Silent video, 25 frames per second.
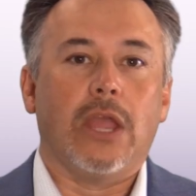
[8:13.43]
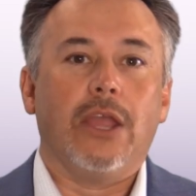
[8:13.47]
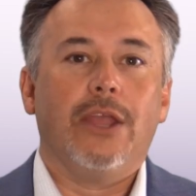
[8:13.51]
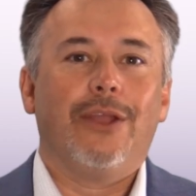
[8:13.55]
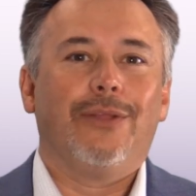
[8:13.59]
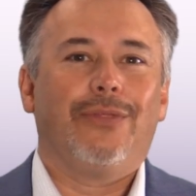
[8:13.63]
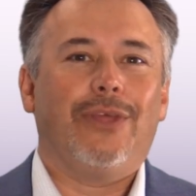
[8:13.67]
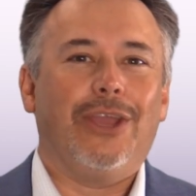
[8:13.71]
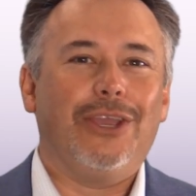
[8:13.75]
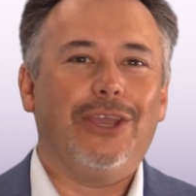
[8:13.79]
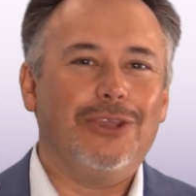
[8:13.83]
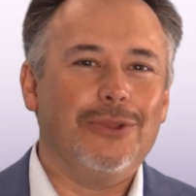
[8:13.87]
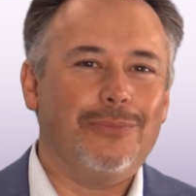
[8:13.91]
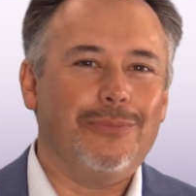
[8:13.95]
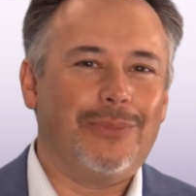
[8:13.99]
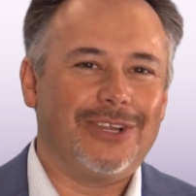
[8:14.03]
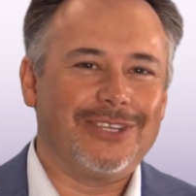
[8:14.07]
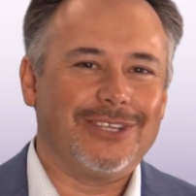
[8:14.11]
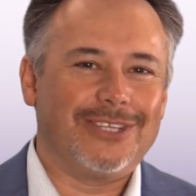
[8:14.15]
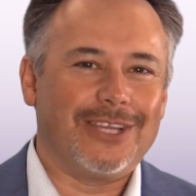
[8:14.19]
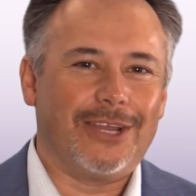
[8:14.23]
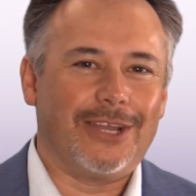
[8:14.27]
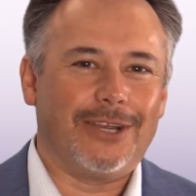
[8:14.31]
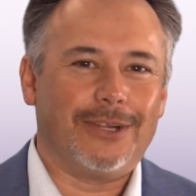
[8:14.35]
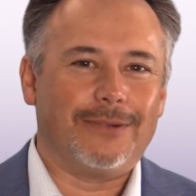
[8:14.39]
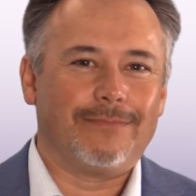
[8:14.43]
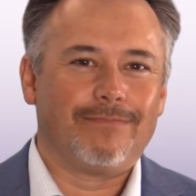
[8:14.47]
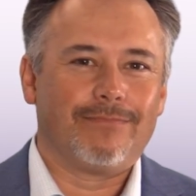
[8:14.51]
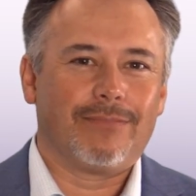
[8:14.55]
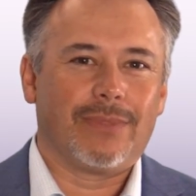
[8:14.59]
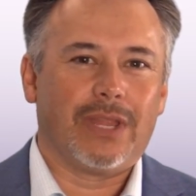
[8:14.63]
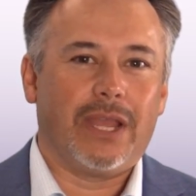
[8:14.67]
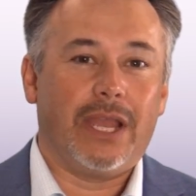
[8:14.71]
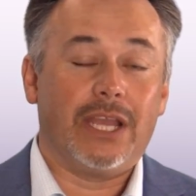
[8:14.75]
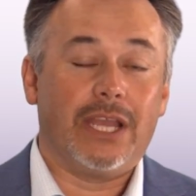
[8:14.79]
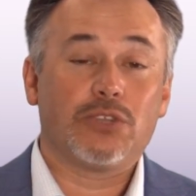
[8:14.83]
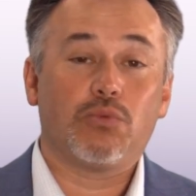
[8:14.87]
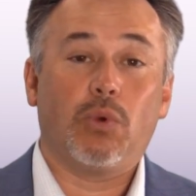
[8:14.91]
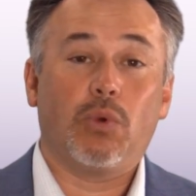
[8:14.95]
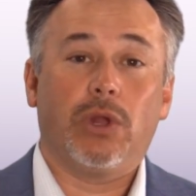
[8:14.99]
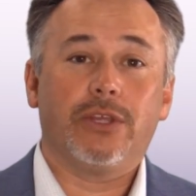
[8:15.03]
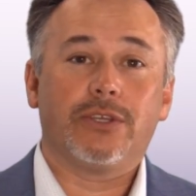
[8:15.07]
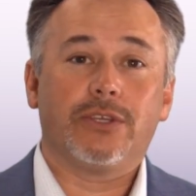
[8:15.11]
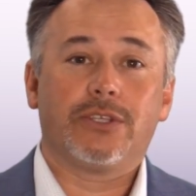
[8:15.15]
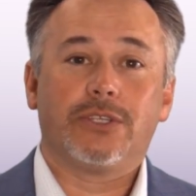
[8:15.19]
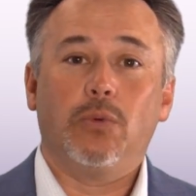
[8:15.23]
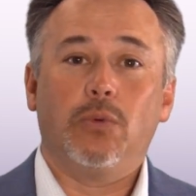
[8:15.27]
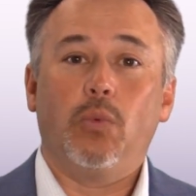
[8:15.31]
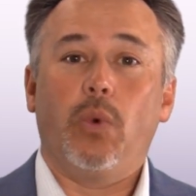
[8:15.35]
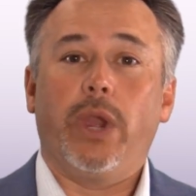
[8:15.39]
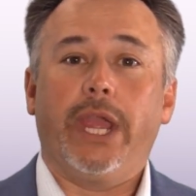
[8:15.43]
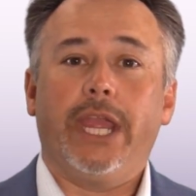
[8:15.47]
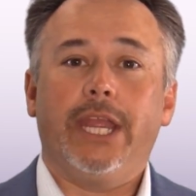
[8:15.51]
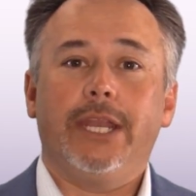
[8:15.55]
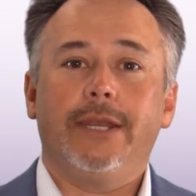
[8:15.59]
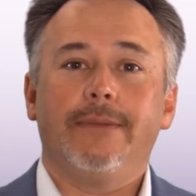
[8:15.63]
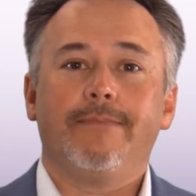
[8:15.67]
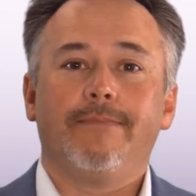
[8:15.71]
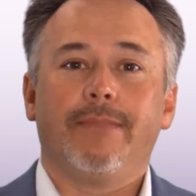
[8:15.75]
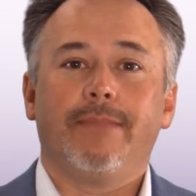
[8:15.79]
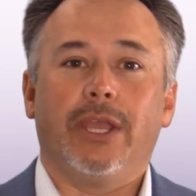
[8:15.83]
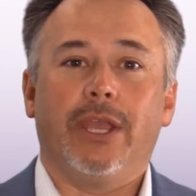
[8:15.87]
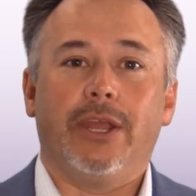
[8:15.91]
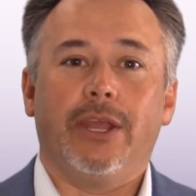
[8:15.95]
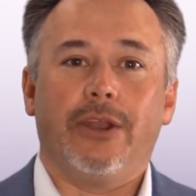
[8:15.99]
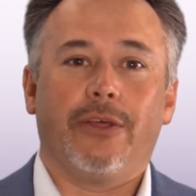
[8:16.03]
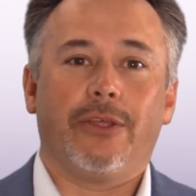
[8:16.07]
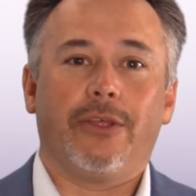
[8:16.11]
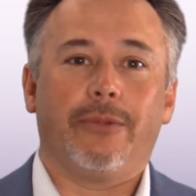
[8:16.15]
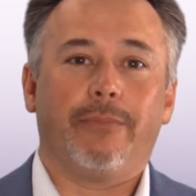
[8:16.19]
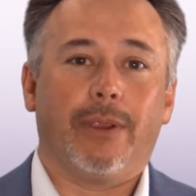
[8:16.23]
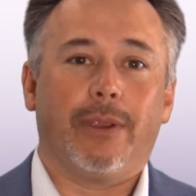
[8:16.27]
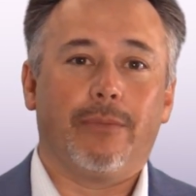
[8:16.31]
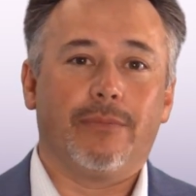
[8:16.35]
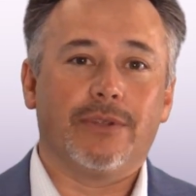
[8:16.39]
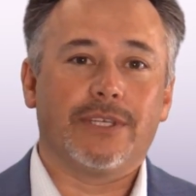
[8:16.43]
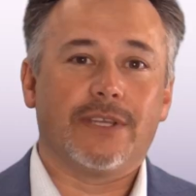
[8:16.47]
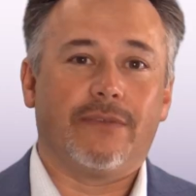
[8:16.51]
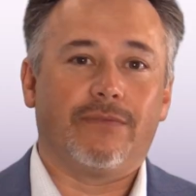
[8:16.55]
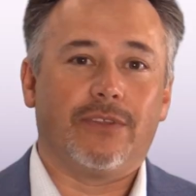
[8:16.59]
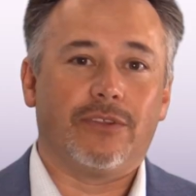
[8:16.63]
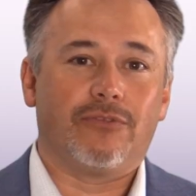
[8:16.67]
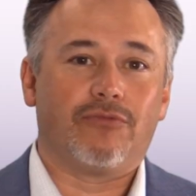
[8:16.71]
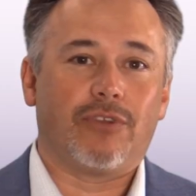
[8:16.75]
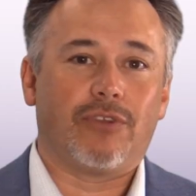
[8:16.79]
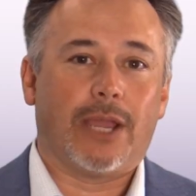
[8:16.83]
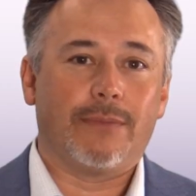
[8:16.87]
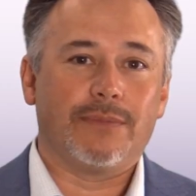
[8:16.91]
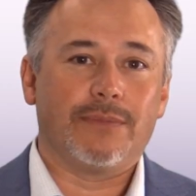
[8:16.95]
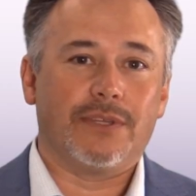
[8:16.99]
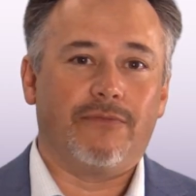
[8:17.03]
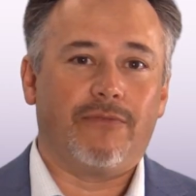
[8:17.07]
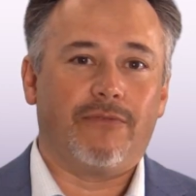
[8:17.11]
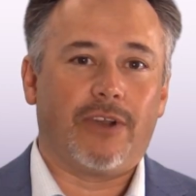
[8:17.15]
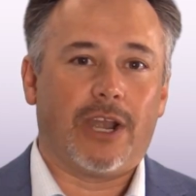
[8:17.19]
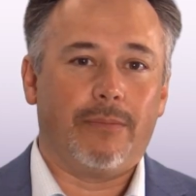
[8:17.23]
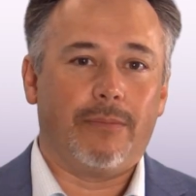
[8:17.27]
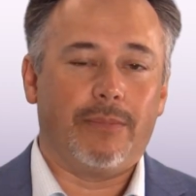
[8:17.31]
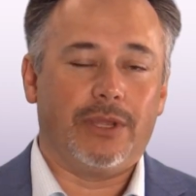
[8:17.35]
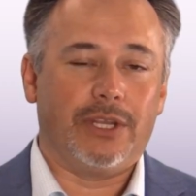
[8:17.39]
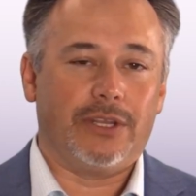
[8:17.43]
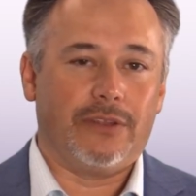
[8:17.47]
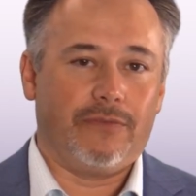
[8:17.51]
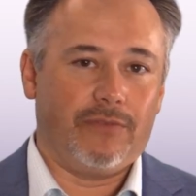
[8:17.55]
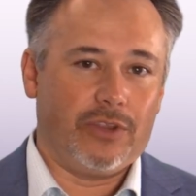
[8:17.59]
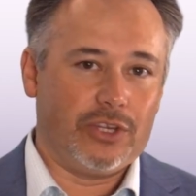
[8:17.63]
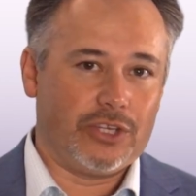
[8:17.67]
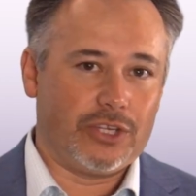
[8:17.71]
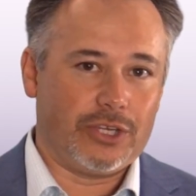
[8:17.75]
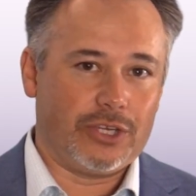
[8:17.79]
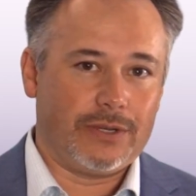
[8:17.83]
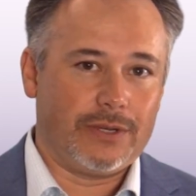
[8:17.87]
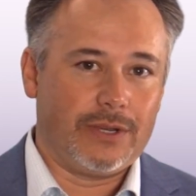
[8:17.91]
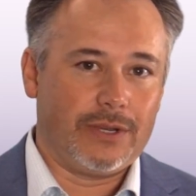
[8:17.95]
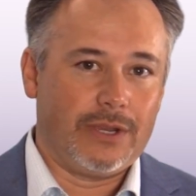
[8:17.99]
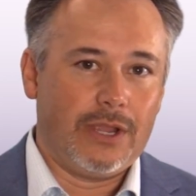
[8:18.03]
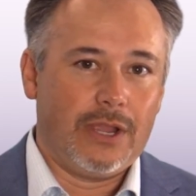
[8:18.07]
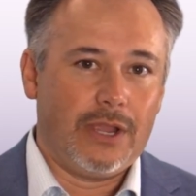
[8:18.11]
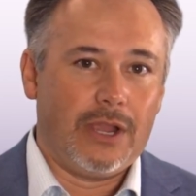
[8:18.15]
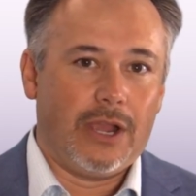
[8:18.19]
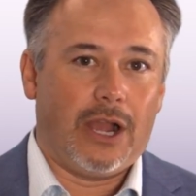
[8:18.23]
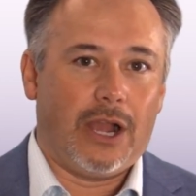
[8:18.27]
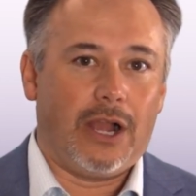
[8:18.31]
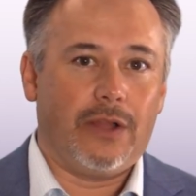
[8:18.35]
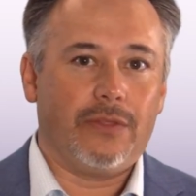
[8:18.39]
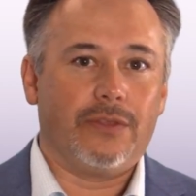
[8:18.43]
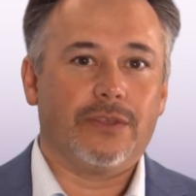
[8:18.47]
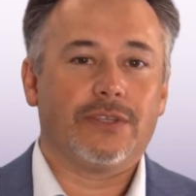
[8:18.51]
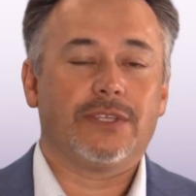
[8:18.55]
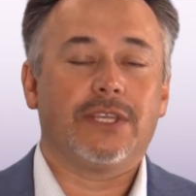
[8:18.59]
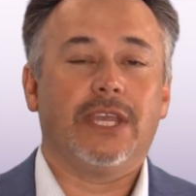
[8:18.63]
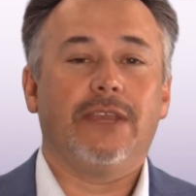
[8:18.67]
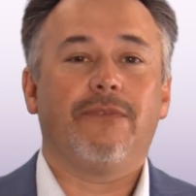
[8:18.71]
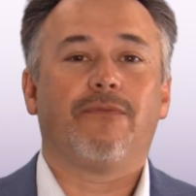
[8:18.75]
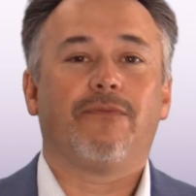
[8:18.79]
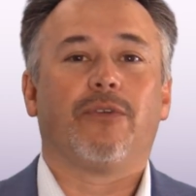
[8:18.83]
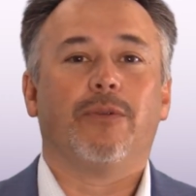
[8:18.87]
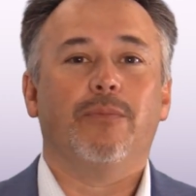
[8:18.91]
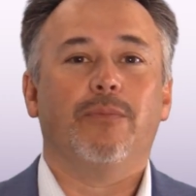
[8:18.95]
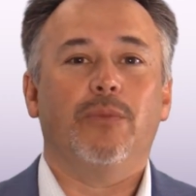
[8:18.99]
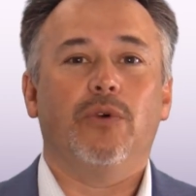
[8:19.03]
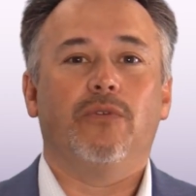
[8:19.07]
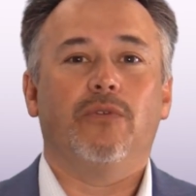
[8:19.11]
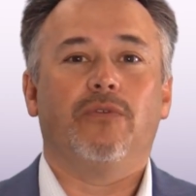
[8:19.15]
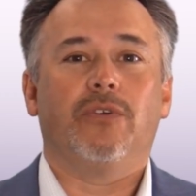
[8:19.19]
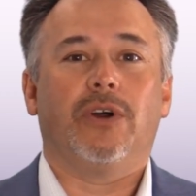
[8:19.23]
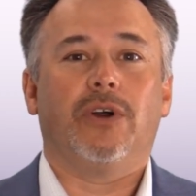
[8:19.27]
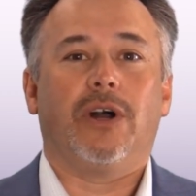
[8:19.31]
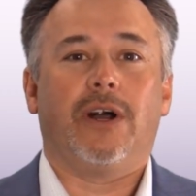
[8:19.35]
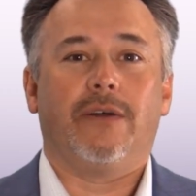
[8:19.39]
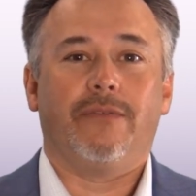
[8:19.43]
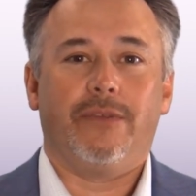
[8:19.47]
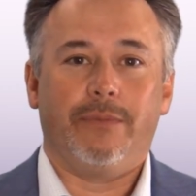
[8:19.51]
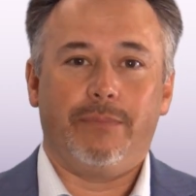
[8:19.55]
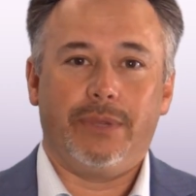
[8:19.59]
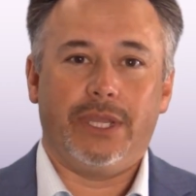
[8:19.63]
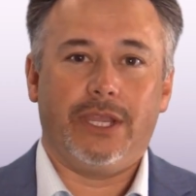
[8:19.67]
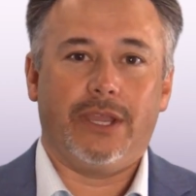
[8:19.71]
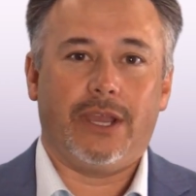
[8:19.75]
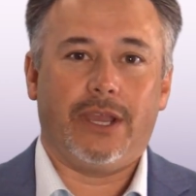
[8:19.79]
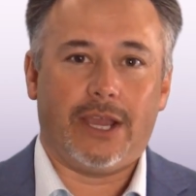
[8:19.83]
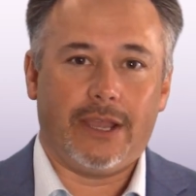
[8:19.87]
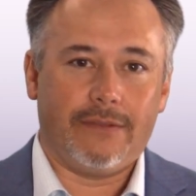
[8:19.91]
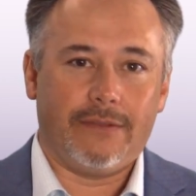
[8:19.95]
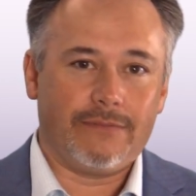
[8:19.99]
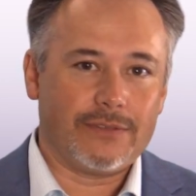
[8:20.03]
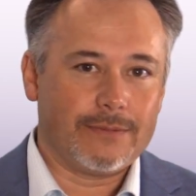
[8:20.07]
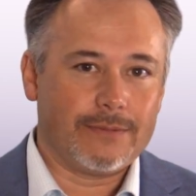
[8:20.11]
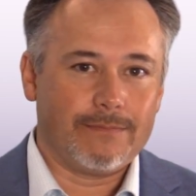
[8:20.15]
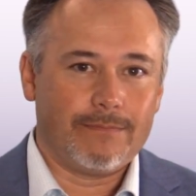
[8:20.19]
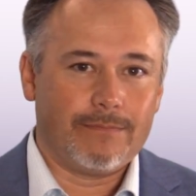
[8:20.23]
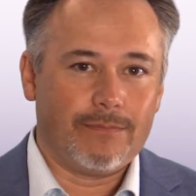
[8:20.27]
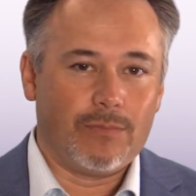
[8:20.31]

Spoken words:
Thank you, Montana, as well as to Wayne and other members of the tribe's Environment Division on the safe removal of the beehives.